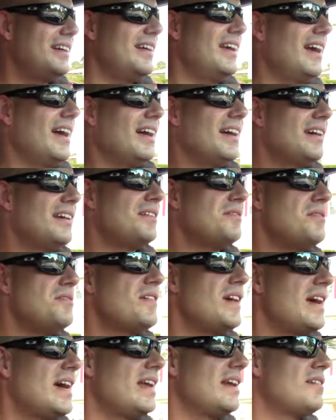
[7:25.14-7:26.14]
Yeah, and we've
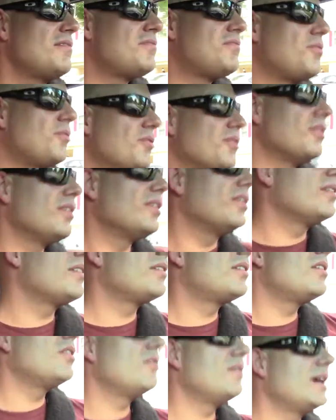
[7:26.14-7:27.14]
had it for
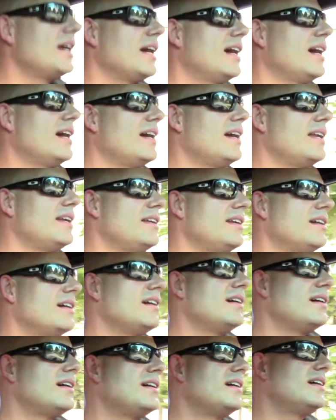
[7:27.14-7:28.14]
going on,
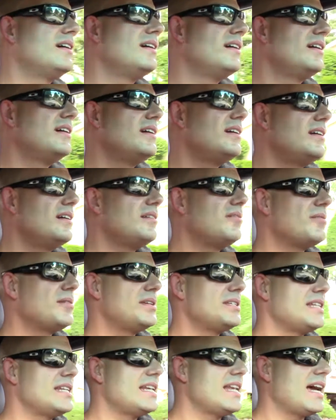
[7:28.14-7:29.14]
what
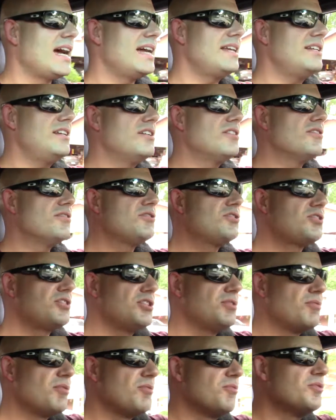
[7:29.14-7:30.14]
is it, 9 years. So
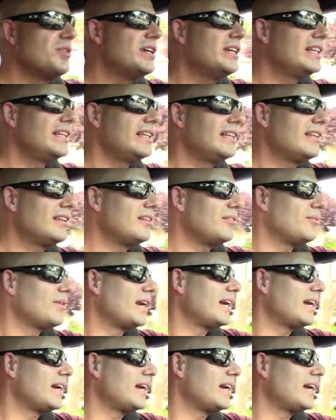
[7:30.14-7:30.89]
you were really little when I